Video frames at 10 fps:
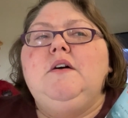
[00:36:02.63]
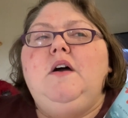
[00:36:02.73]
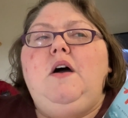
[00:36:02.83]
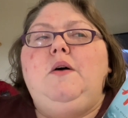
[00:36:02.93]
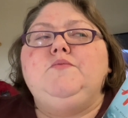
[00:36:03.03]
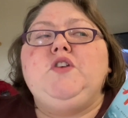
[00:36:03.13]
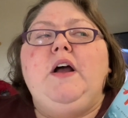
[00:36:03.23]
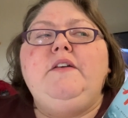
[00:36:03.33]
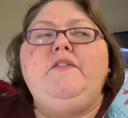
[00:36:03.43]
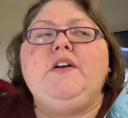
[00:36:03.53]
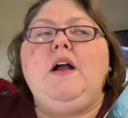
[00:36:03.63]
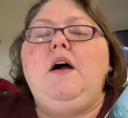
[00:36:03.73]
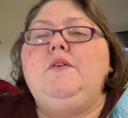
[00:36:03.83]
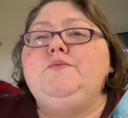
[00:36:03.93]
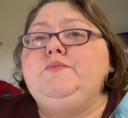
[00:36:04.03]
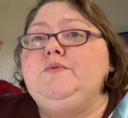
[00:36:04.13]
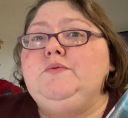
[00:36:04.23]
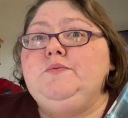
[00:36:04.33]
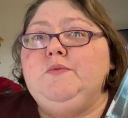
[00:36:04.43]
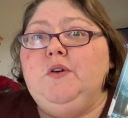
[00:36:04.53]
Um, trying to figure out
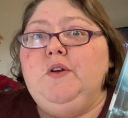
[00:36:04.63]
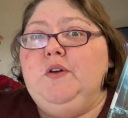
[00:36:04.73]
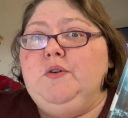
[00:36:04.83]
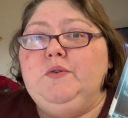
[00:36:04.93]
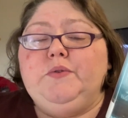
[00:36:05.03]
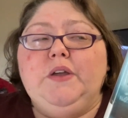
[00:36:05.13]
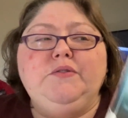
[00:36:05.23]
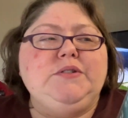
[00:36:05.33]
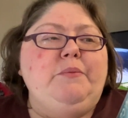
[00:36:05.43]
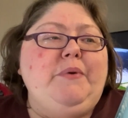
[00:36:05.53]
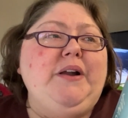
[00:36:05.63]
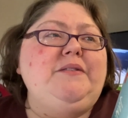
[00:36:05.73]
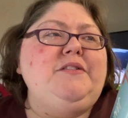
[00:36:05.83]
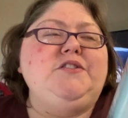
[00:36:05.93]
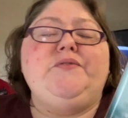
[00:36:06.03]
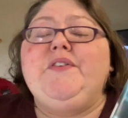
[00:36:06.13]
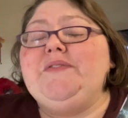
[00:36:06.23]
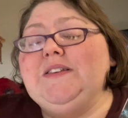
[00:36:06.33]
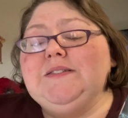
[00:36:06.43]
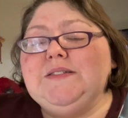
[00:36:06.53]
who killed someone. There's
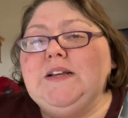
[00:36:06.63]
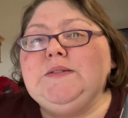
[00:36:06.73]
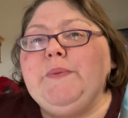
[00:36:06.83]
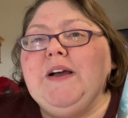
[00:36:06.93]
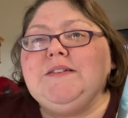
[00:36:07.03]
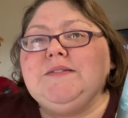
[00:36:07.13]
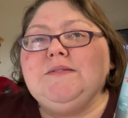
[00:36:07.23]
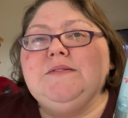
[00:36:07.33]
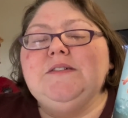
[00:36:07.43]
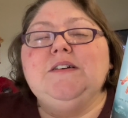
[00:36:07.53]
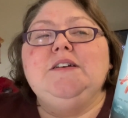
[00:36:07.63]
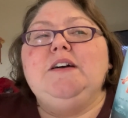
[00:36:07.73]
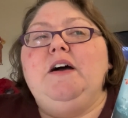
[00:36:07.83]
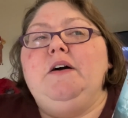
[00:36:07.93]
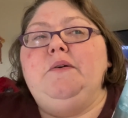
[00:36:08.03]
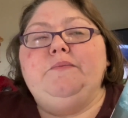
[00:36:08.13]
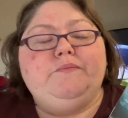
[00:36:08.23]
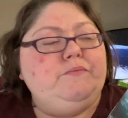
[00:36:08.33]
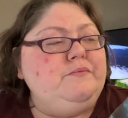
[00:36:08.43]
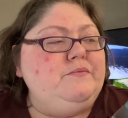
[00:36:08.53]
fifteen suspects. Um,
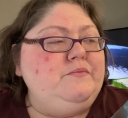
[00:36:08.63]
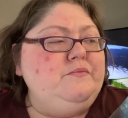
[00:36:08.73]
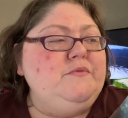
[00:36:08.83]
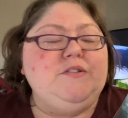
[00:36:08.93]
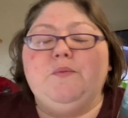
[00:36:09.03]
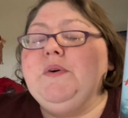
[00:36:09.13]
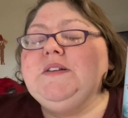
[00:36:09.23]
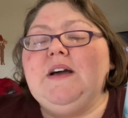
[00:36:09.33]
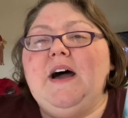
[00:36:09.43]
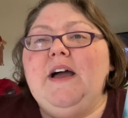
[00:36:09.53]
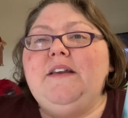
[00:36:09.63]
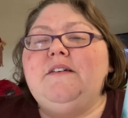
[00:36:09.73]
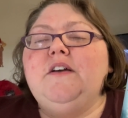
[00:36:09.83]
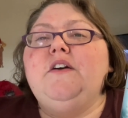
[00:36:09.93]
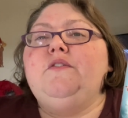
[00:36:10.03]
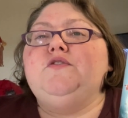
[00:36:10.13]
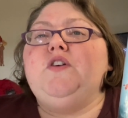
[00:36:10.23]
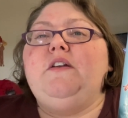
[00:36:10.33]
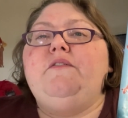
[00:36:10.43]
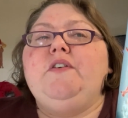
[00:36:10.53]
someone died. They're
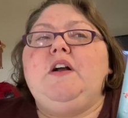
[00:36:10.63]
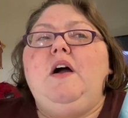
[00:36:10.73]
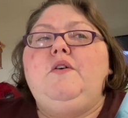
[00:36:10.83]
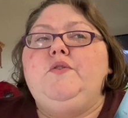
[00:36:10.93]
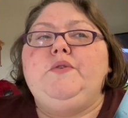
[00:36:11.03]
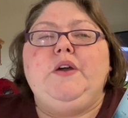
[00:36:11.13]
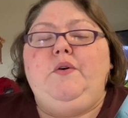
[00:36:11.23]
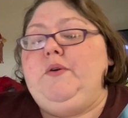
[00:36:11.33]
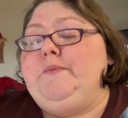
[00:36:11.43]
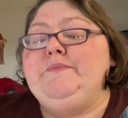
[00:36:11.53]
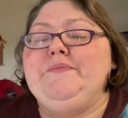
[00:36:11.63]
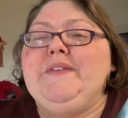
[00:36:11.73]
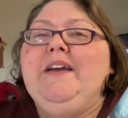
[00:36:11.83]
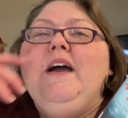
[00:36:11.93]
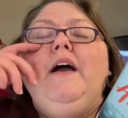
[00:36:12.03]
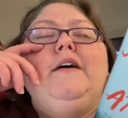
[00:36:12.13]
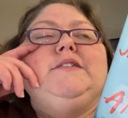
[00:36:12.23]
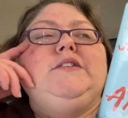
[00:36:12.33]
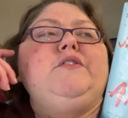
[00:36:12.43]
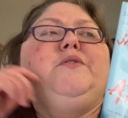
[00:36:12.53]
trying to figure out who killed them.
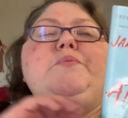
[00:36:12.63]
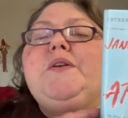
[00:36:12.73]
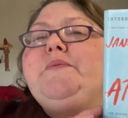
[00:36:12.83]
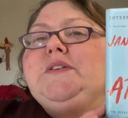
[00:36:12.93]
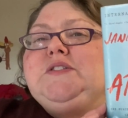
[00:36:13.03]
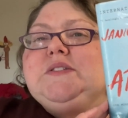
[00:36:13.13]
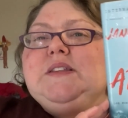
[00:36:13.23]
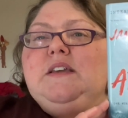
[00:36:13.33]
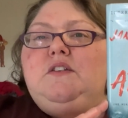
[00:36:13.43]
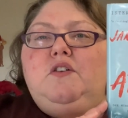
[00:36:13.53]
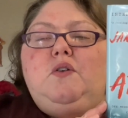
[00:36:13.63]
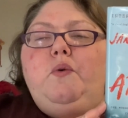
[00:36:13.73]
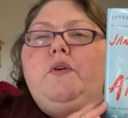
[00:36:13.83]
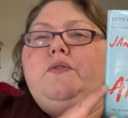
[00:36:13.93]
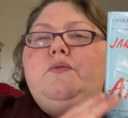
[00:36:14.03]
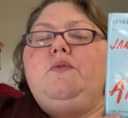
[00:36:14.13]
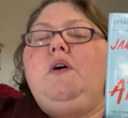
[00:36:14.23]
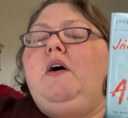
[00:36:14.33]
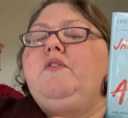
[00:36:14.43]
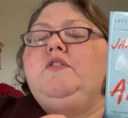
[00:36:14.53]
So you're pretty much, it's like you're going through
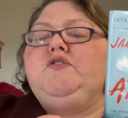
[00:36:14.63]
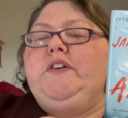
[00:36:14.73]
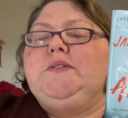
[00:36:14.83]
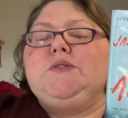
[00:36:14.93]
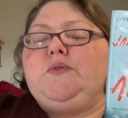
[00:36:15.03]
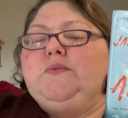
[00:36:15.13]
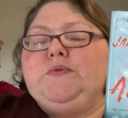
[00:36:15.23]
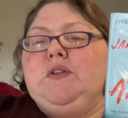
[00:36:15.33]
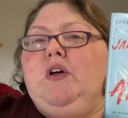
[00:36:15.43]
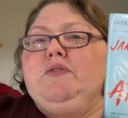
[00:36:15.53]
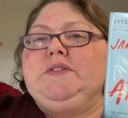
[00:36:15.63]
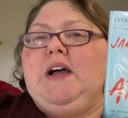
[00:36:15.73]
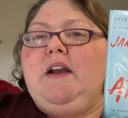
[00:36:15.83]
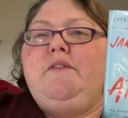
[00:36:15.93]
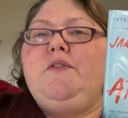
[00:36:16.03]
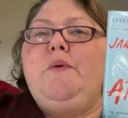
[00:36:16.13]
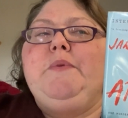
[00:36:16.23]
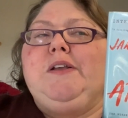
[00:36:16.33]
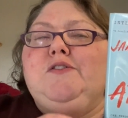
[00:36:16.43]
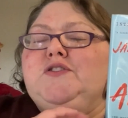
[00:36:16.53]
all the transcripts alongside of them,
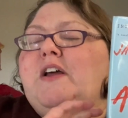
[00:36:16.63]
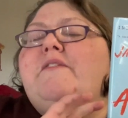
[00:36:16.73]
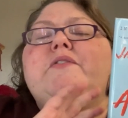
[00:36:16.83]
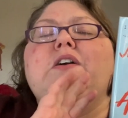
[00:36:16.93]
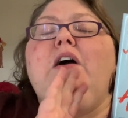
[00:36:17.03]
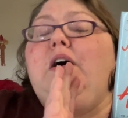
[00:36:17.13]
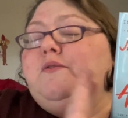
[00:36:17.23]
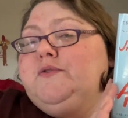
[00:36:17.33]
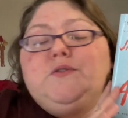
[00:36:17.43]
and you're trying to figure out,